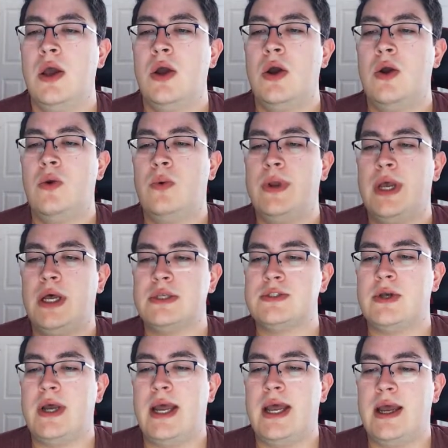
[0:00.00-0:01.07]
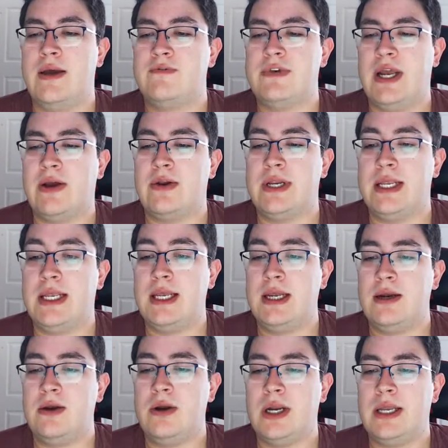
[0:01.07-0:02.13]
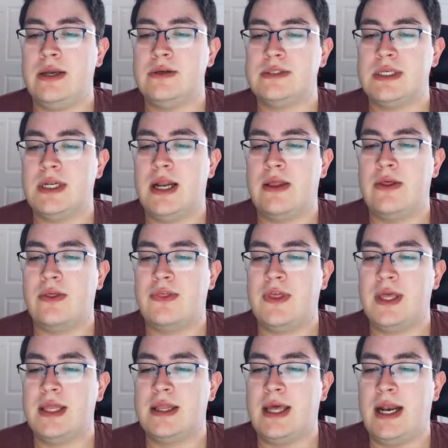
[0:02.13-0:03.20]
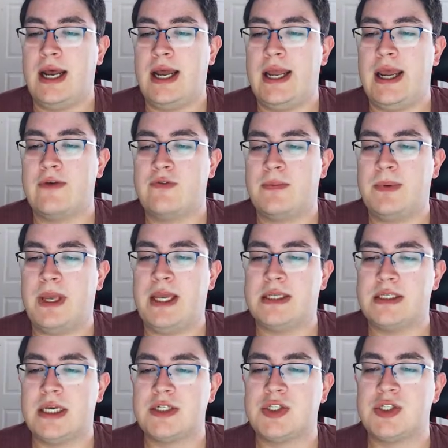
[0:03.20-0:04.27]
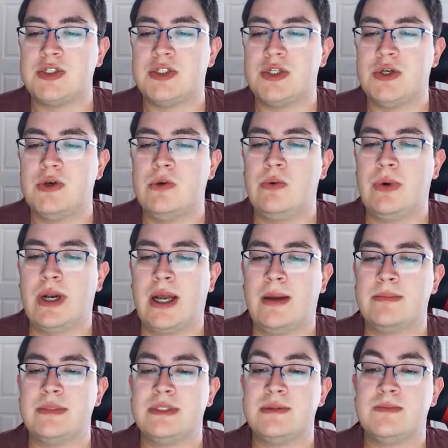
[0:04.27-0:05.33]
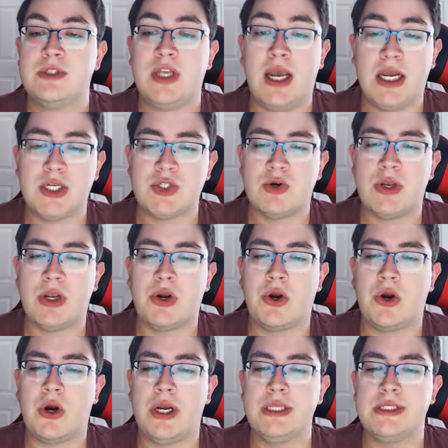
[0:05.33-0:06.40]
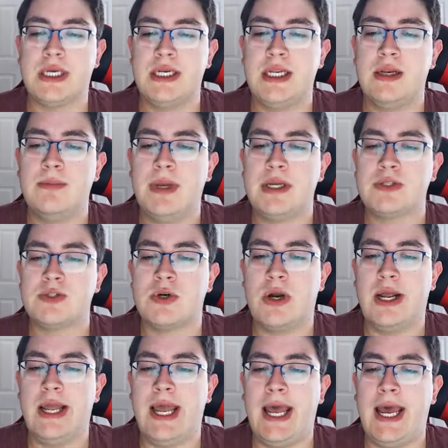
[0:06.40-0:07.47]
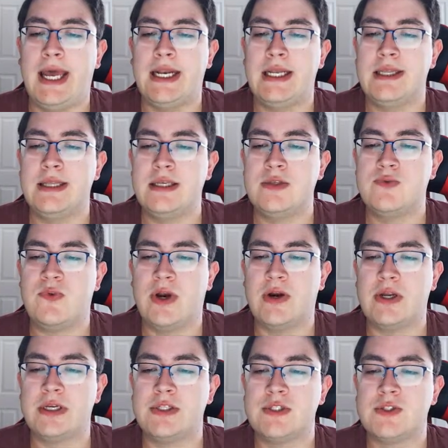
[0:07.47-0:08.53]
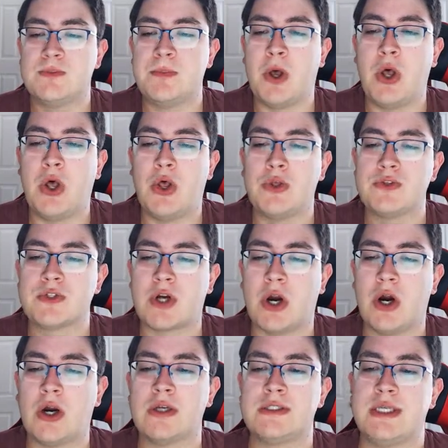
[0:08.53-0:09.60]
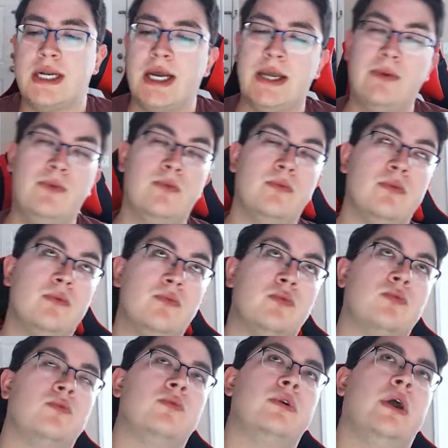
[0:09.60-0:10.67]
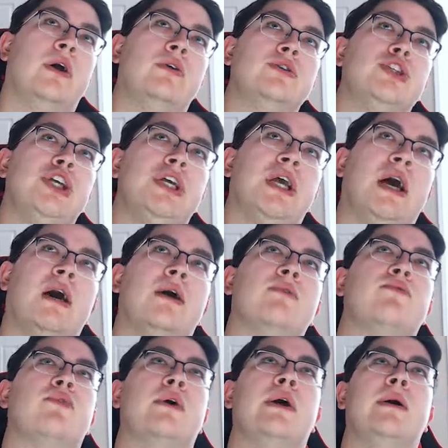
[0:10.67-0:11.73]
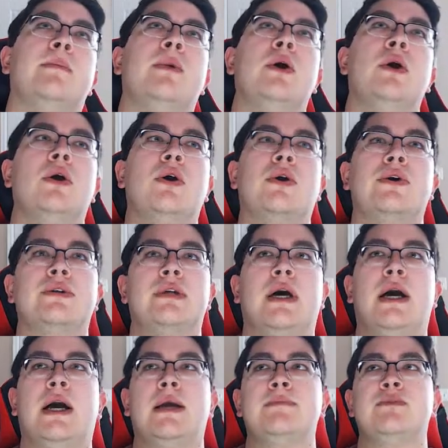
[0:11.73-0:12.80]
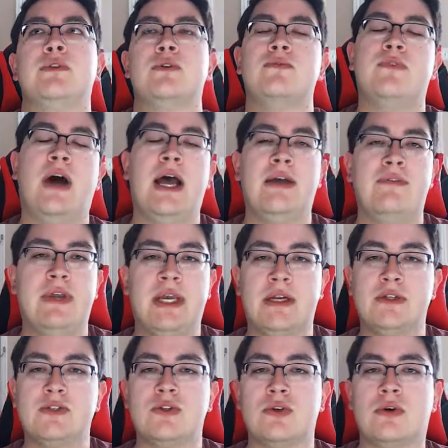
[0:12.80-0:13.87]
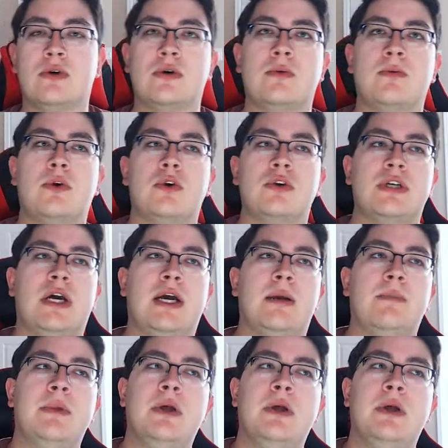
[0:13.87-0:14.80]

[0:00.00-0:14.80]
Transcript: We also have down here, here's another thing that I have to pay attention to when I'm texturing her is I need to make sure I add in these various small scars that I know she got from her time surviving in a storm, her time